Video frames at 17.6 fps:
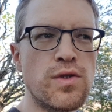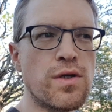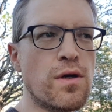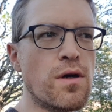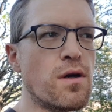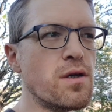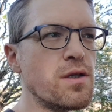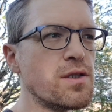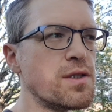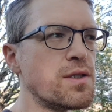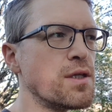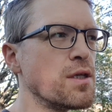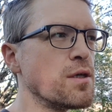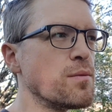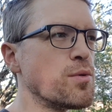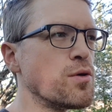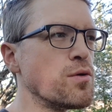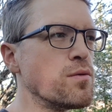the hardest thing
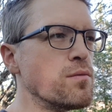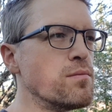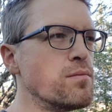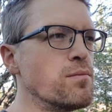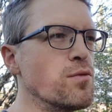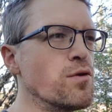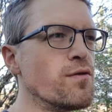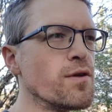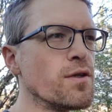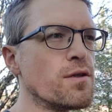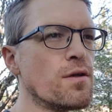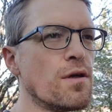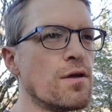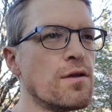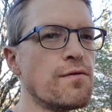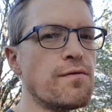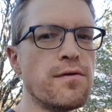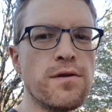about moving to a
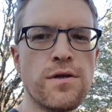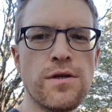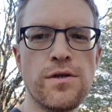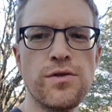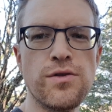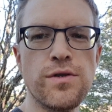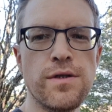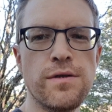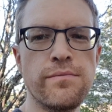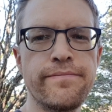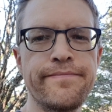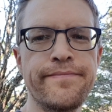different country?